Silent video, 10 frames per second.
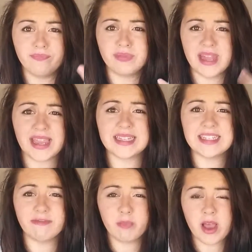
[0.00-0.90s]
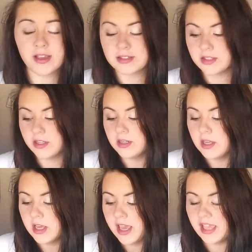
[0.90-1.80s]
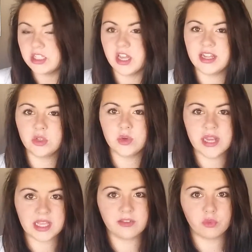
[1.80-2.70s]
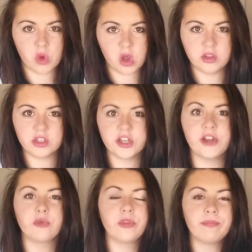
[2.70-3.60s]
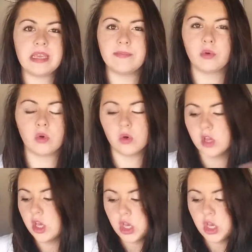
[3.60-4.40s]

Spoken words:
negative person, it turned into a negative world and turned all the people